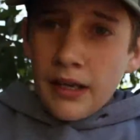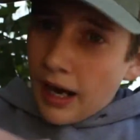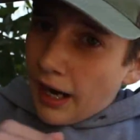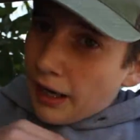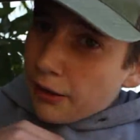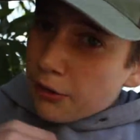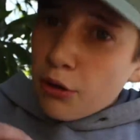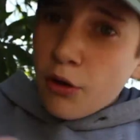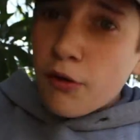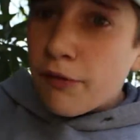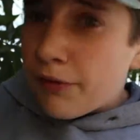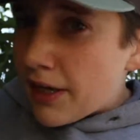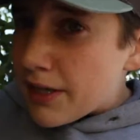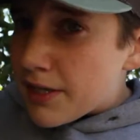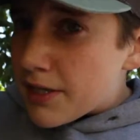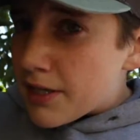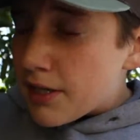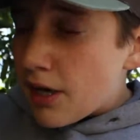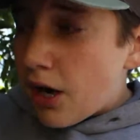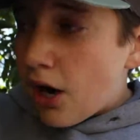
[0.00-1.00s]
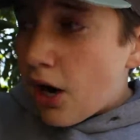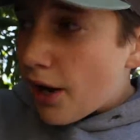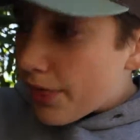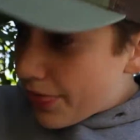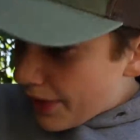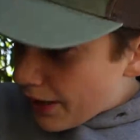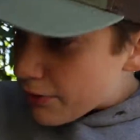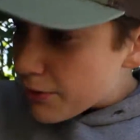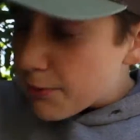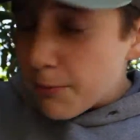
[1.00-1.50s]
I don't know if that's
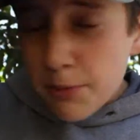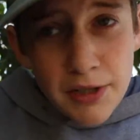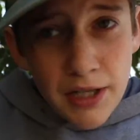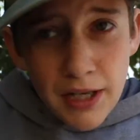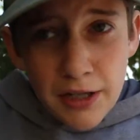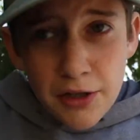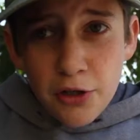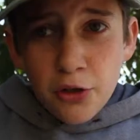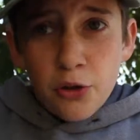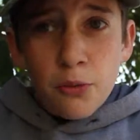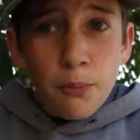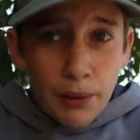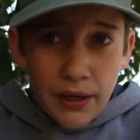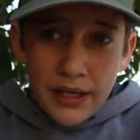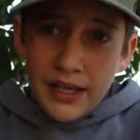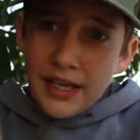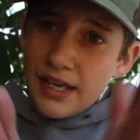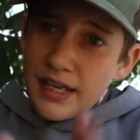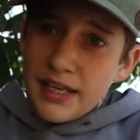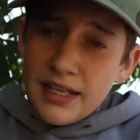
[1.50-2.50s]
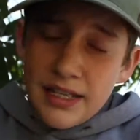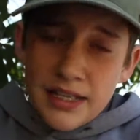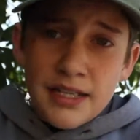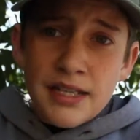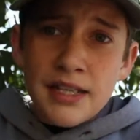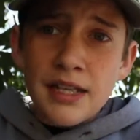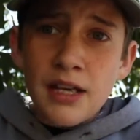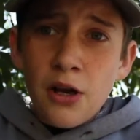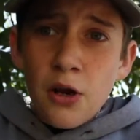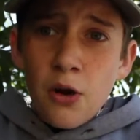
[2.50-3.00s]
1000% true, but it
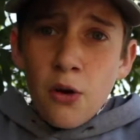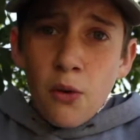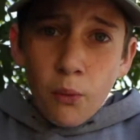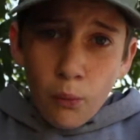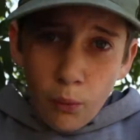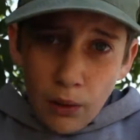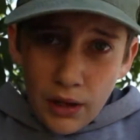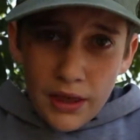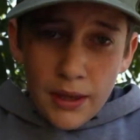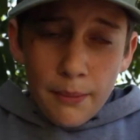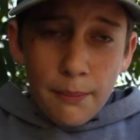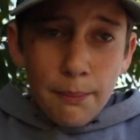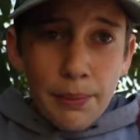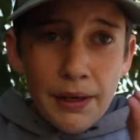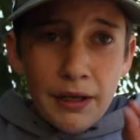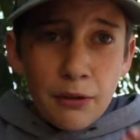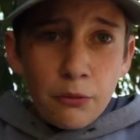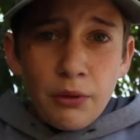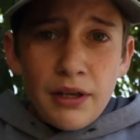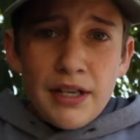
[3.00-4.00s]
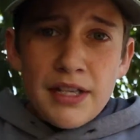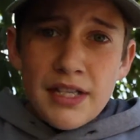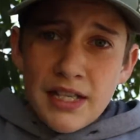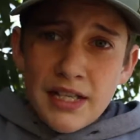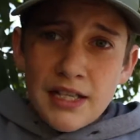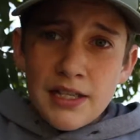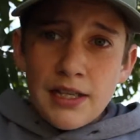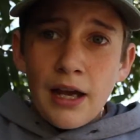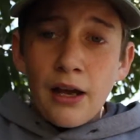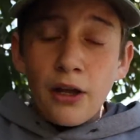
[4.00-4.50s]
is one of the big
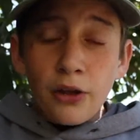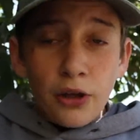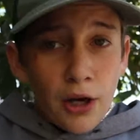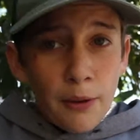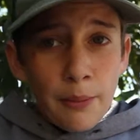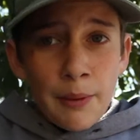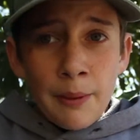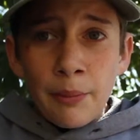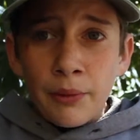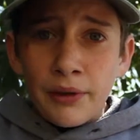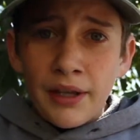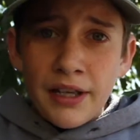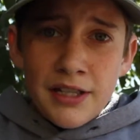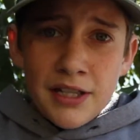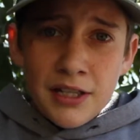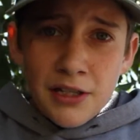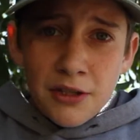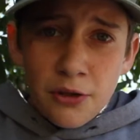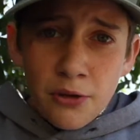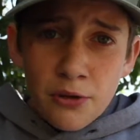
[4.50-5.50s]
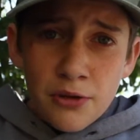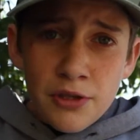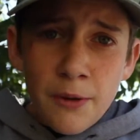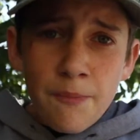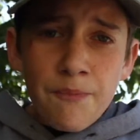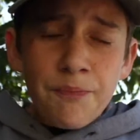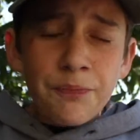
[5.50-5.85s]
reasons that a lot of people like to use